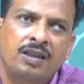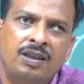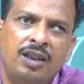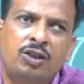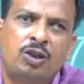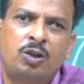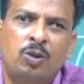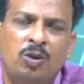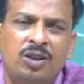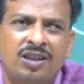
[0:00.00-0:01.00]
The
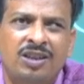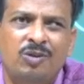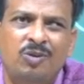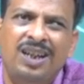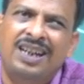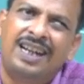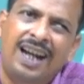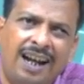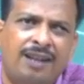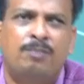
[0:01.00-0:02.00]
student will
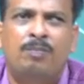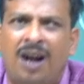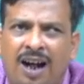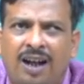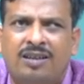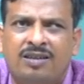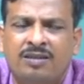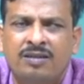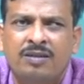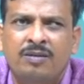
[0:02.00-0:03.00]
get marks,
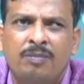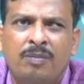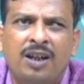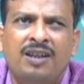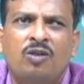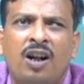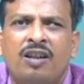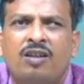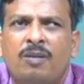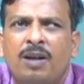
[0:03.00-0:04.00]
but
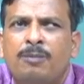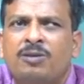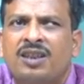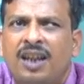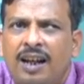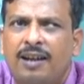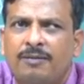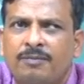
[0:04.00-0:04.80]
not develop skill.